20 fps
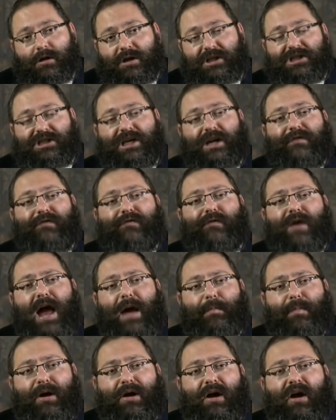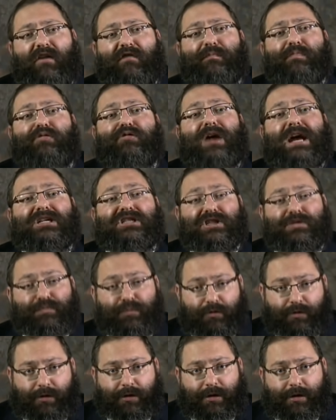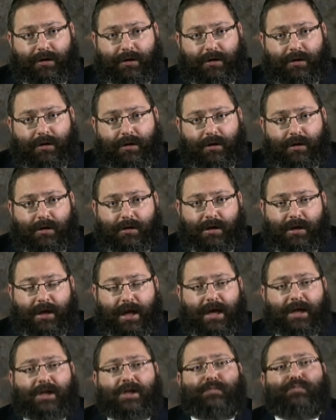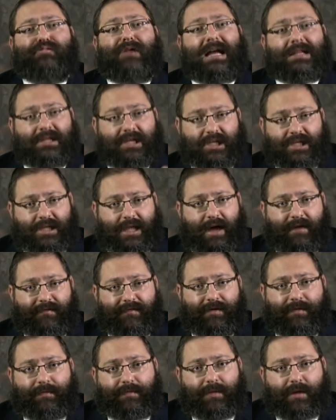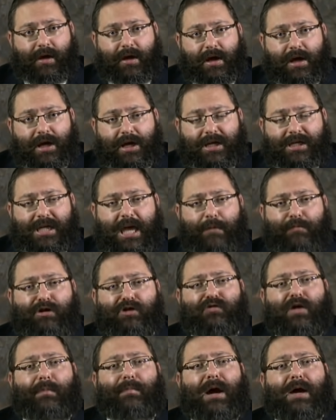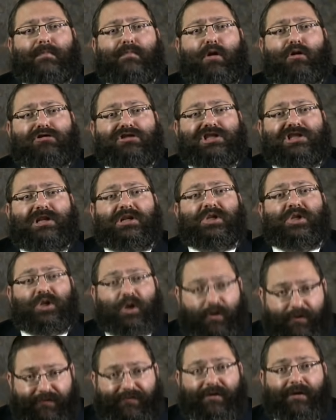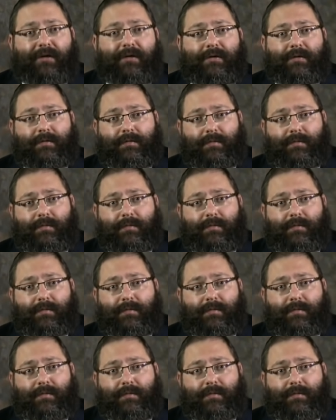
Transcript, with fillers: The chief rabbi of Pressburg, today it's Bratislava. His name was Rabbi Moshe Sofer.